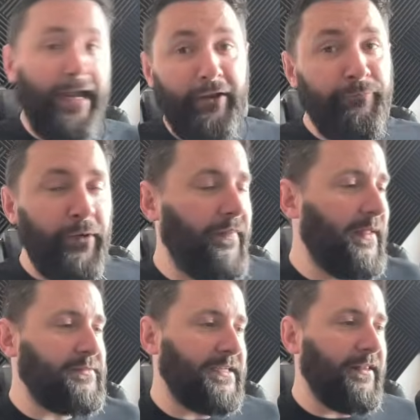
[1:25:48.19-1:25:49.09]
I love putting
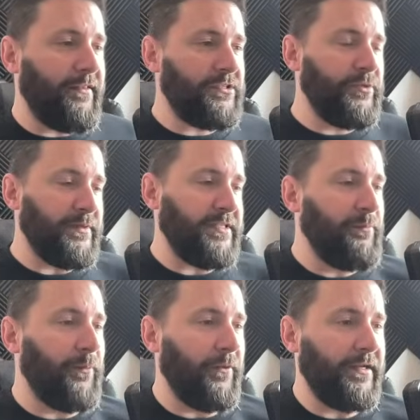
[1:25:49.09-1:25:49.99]
them together. They're super
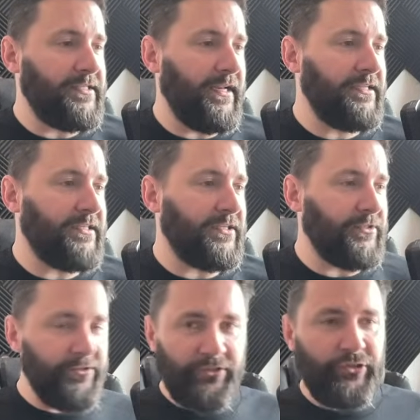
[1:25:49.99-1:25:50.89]
simple, and it's a nice
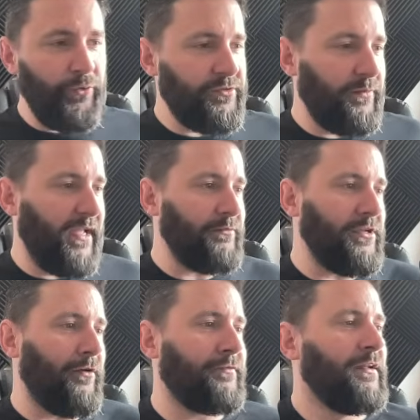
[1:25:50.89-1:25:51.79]
excuse to show some games
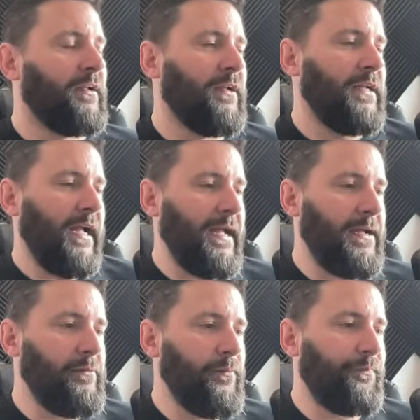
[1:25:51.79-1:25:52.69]
off.
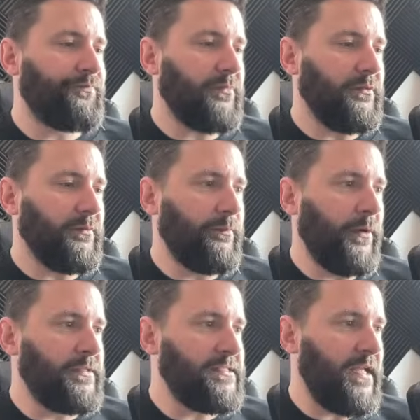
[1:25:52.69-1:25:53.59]

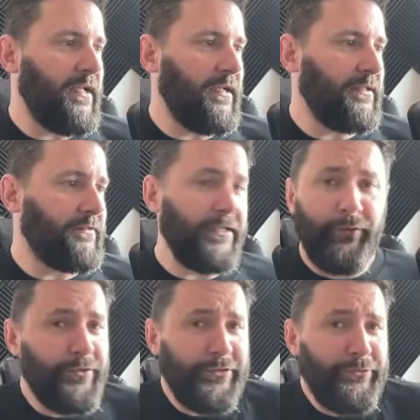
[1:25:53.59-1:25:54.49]
But they
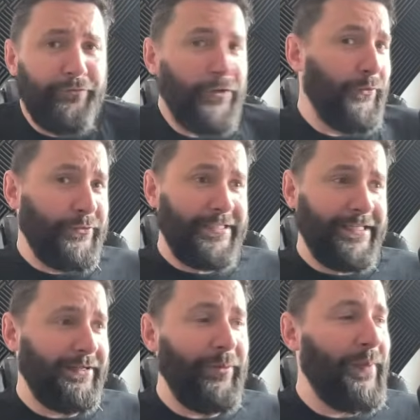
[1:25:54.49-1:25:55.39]
don't do
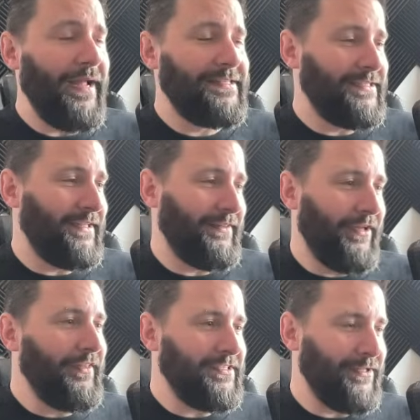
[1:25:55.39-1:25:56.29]
views compared to like the
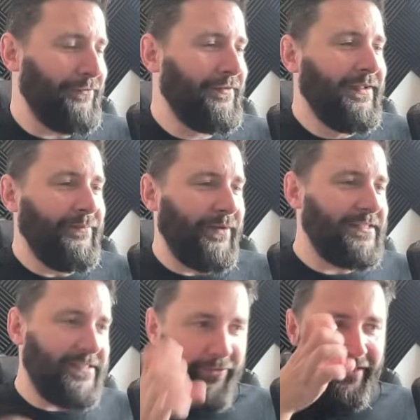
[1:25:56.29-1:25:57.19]
other stuff. But
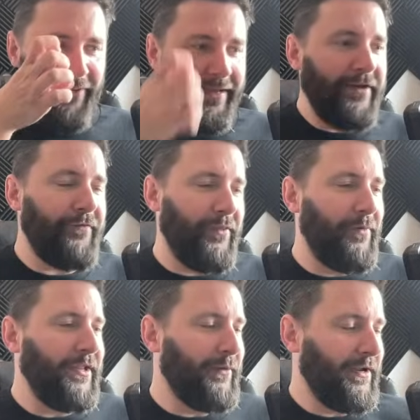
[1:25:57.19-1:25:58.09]
it's not like I'm in it for the
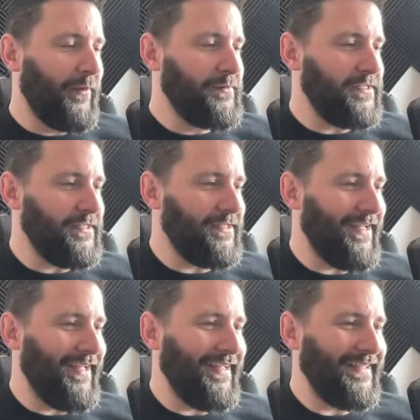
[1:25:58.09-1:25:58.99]
money when it comes to
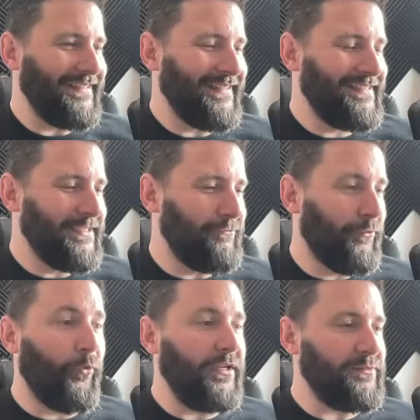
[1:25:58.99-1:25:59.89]
the to
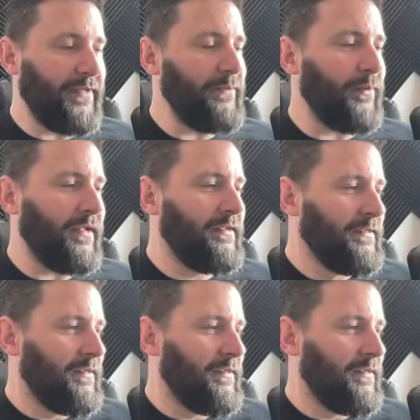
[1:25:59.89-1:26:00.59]
recording some gameplay.